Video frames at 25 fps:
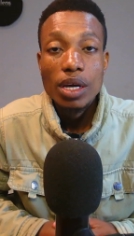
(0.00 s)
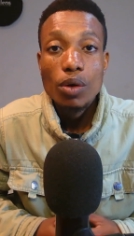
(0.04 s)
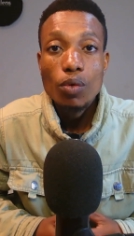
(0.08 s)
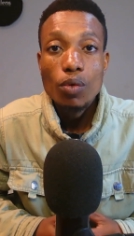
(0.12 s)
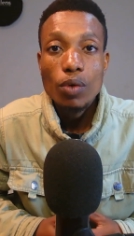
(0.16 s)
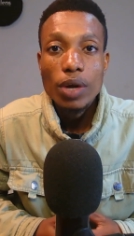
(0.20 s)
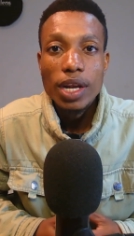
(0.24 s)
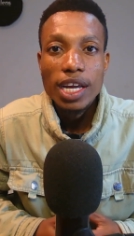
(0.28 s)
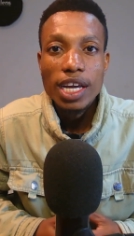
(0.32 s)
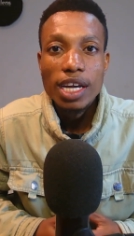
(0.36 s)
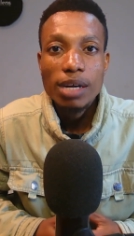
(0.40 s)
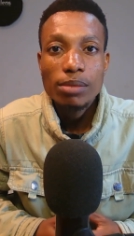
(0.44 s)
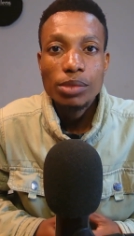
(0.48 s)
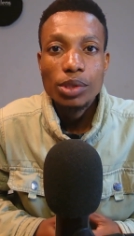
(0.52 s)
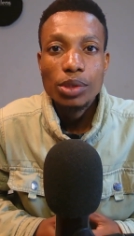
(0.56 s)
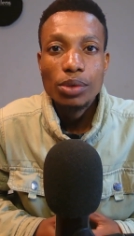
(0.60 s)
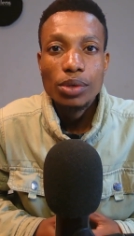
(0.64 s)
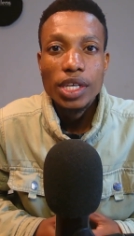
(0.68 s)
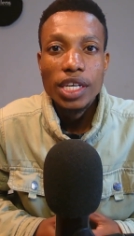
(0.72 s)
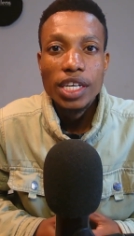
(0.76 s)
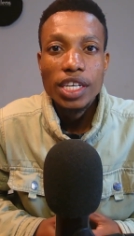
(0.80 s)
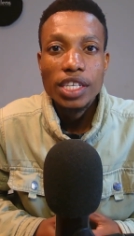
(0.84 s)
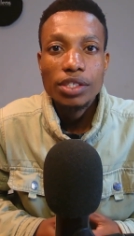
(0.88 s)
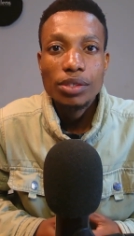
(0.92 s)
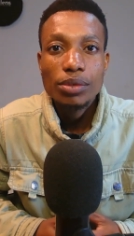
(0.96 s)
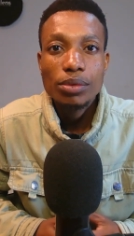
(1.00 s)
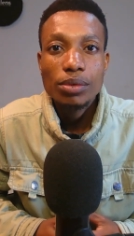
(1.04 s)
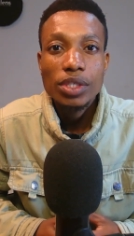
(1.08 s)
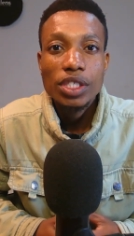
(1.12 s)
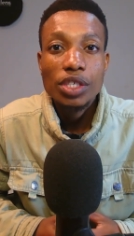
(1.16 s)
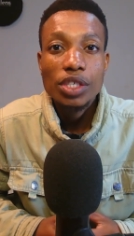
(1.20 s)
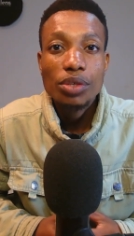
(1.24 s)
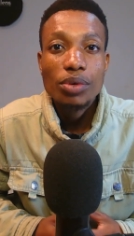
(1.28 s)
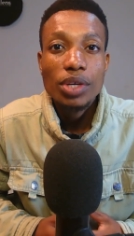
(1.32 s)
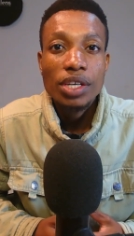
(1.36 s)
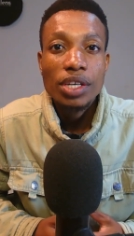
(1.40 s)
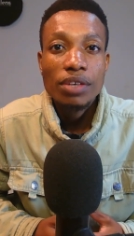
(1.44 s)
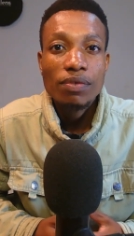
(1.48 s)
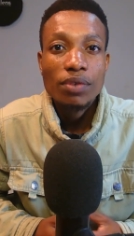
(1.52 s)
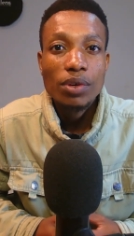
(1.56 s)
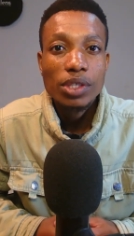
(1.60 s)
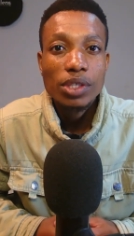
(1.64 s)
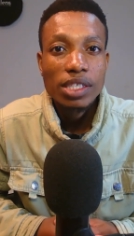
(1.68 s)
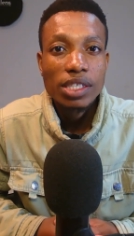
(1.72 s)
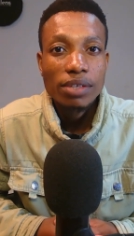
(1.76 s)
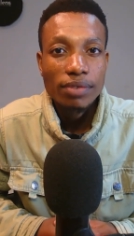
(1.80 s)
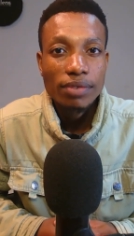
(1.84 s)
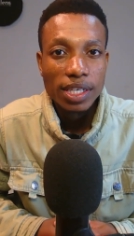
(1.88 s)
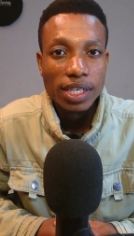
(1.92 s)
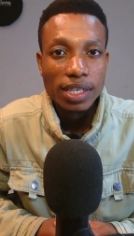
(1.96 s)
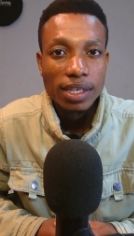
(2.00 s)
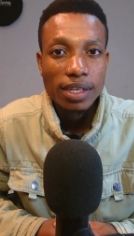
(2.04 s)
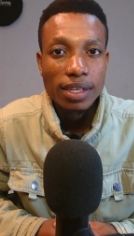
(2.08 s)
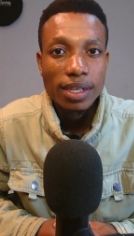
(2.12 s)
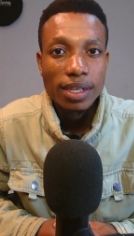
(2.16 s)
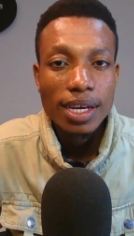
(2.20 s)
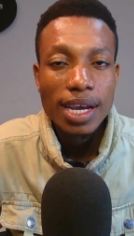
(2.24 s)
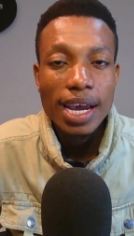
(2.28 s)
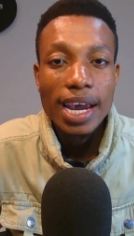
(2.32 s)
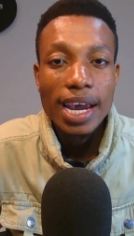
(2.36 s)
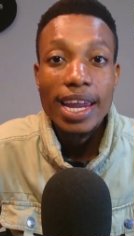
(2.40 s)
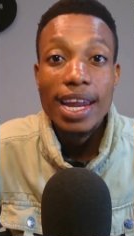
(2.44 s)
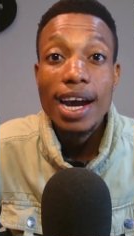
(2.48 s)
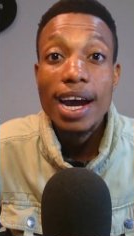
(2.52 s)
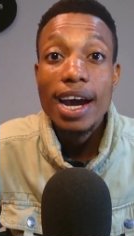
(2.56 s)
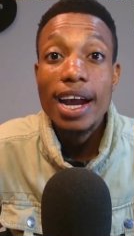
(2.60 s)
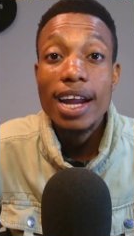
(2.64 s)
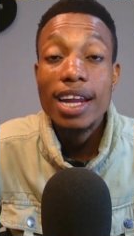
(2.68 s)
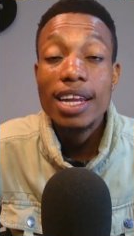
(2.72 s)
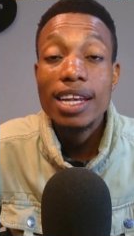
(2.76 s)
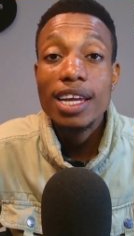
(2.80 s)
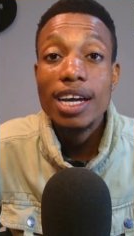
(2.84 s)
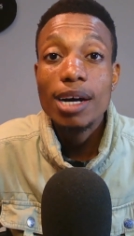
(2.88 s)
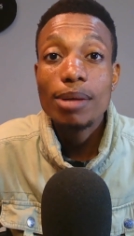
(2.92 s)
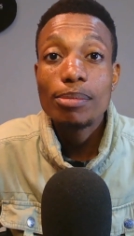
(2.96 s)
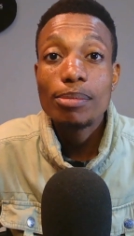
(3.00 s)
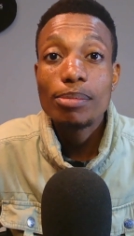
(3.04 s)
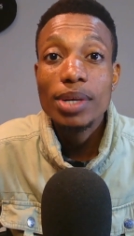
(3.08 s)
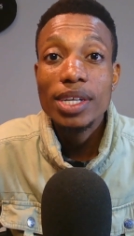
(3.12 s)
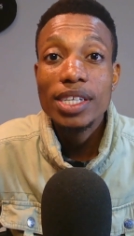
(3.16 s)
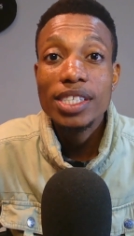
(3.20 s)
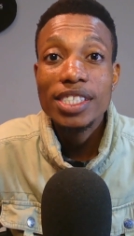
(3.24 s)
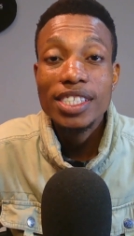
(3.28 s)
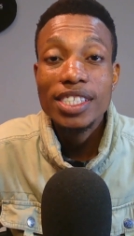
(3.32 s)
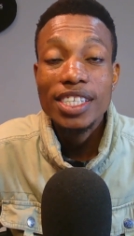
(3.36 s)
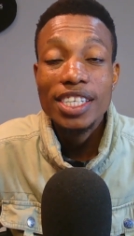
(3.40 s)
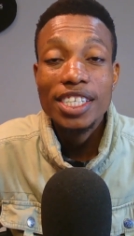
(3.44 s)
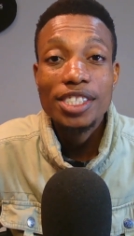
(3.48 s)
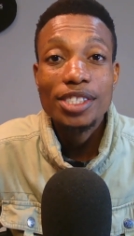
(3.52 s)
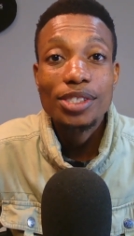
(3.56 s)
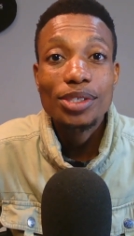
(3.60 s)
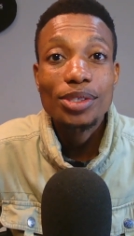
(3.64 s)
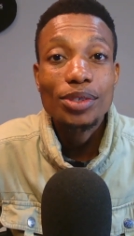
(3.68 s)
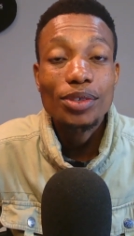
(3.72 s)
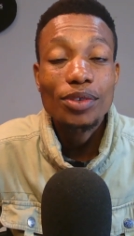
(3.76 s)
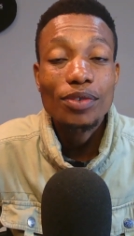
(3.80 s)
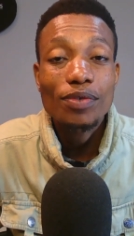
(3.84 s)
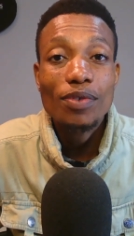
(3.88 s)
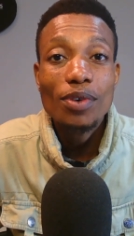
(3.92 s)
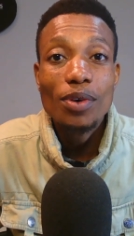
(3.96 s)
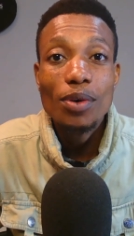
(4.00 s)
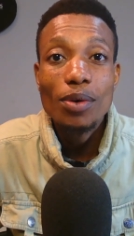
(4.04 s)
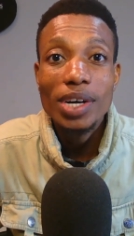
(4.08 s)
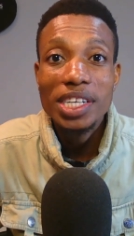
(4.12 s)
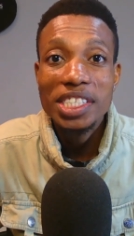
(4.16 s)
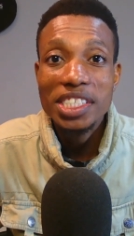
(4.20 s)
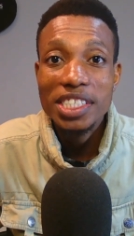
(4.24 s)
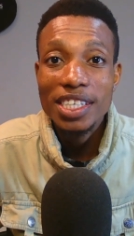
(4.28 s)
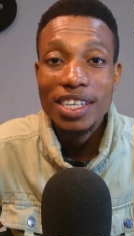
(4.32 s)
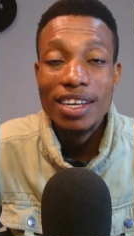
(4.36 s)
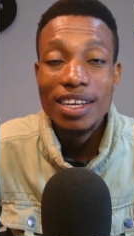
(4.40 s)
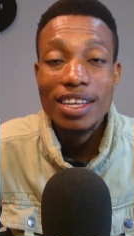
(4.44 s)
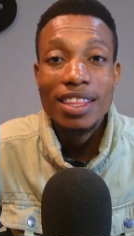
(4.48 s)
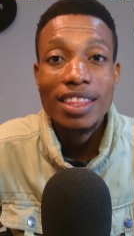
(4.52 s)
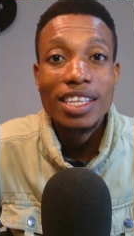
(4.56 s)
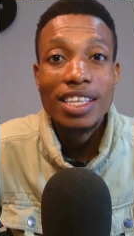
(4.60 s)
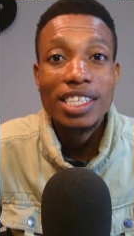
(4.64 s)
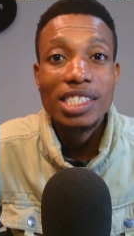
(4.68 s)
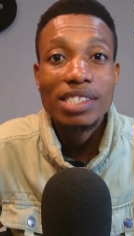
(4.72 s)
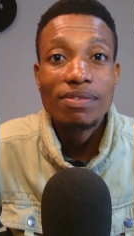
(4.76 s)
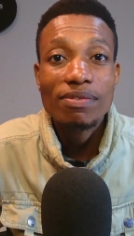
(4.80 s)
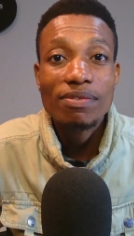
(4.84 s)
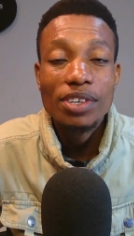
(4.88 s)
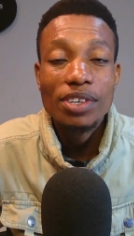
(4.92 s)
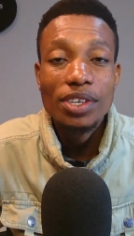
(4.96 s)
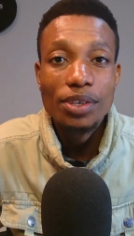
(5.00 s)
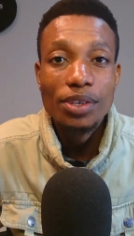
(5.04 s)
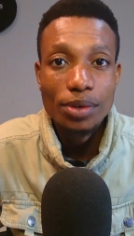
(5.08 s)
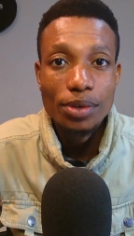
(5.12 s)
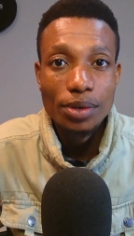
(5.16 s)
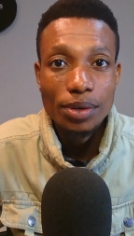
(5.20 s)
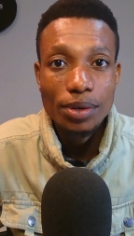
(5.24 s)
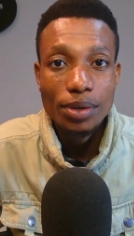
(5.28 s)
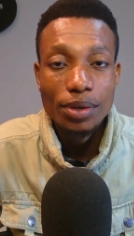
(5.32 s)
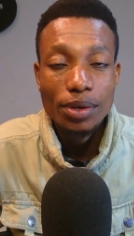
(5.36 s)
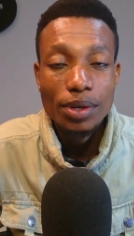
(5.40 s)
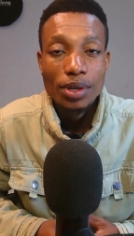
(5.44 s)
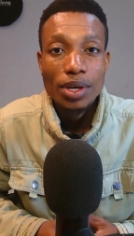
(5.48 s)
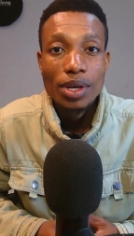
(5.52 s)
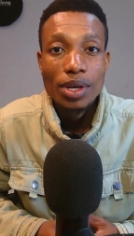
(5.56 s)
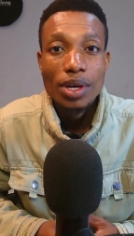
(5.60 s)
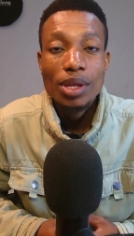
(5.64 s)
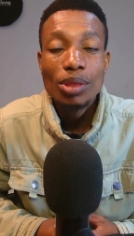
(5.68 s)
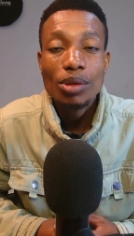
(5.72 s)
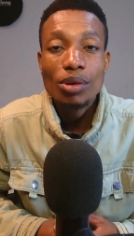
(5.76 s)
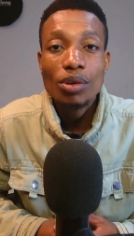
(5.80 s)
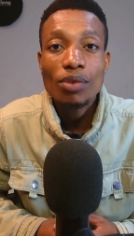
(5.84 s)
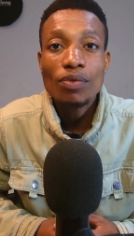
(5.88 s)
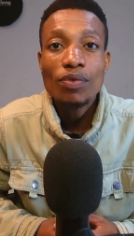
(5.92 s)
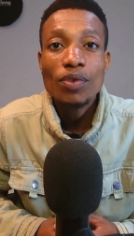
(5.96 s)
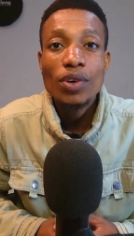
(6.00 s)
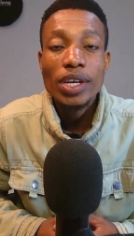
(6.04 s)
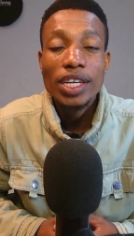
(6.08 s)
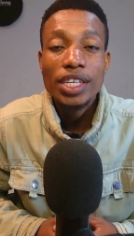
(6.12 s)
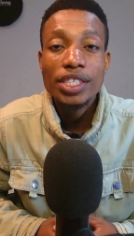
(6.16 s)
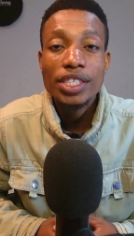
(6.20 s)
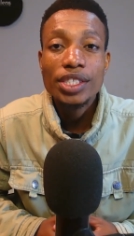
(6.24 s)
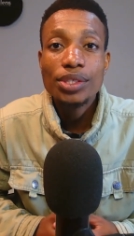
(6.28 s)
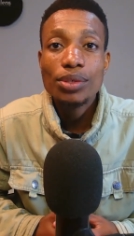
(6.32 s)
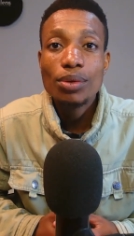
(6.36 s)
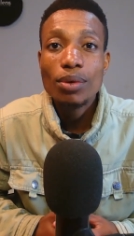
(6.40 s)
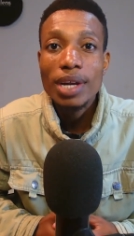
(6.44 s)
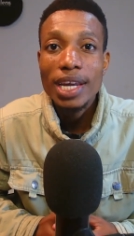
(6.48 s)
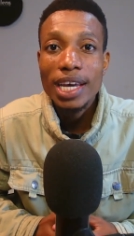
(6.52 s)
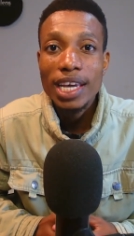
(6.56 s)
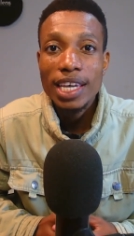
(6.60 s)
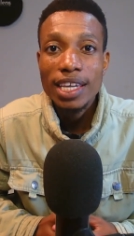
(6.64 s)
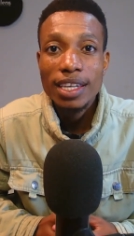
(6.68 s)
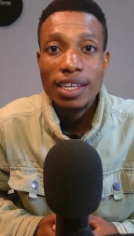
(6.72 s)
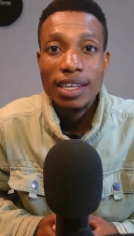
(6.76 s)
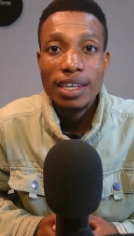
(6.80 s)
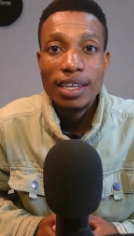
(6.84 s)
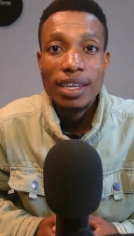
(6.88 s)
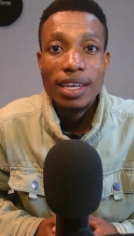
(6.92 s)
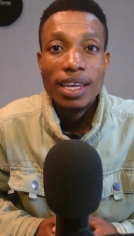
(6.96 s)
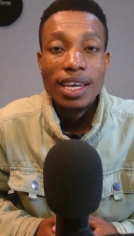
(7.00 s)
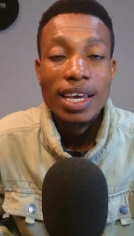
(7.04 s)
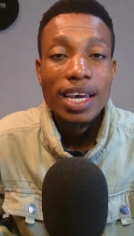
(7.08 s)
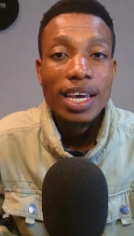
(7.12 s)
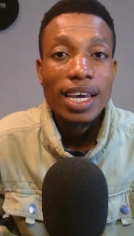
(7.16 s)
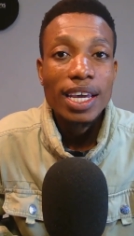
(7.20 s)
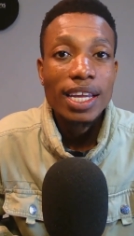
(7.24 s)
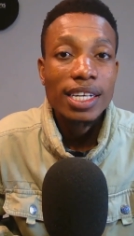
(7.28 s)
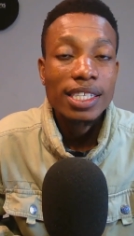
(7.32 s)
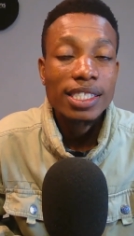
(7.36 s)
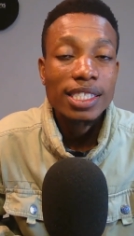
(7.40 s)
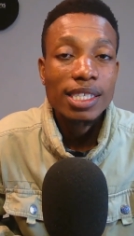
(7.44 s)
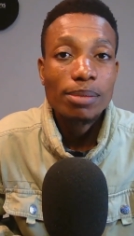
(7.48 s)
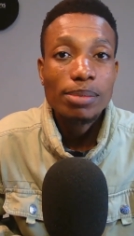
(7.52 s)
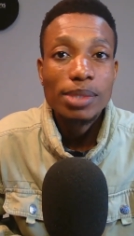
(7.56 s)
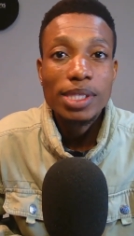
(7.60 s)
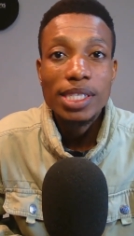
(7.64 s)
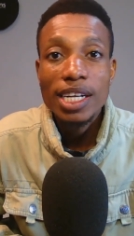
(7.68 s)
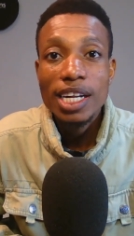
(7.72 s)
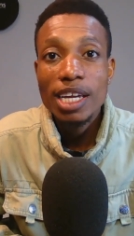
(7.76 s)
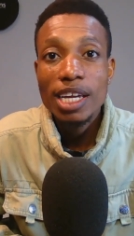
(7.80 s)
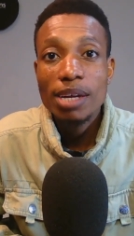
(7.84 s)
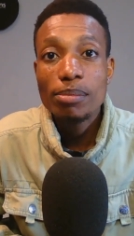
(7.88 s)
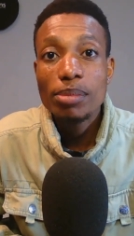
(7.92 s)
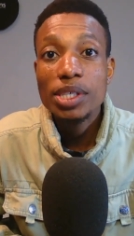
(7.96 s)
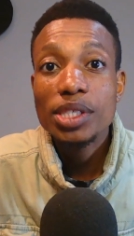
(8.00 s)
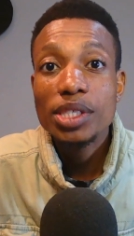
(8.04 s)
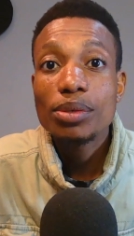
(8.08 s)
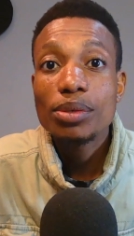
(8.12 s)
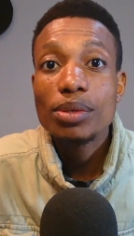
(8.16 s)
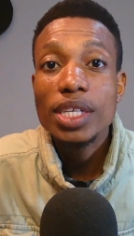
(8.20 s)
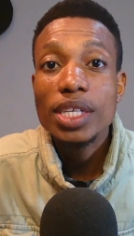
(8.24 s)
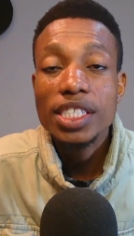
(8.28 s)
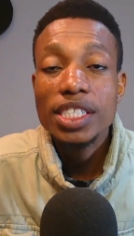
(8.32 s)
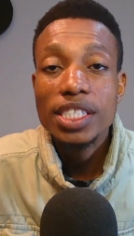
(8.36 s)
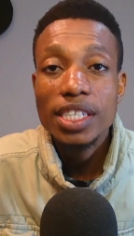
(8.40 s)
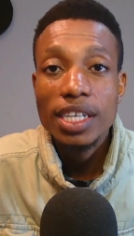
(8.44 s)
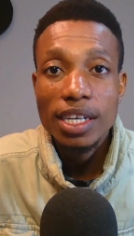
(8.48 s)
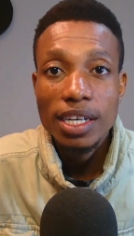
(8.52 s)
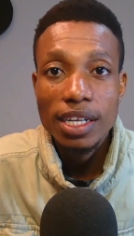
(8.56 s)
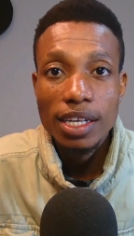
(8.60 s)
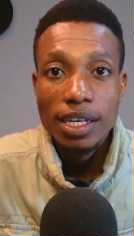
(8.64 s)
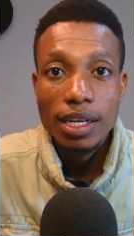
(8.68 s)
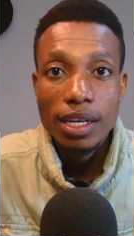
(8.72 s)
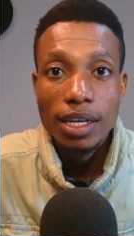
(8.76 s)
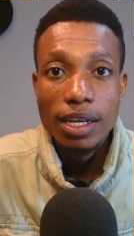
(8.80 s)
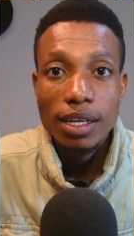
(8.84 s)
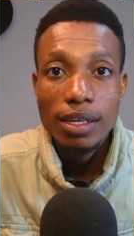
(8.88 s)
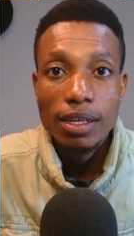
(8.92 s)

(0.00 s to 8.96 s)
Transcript: Welcome to K News 24/7. I highly appreciate you for watching this video. Don't forget to like and subscribe to the channel.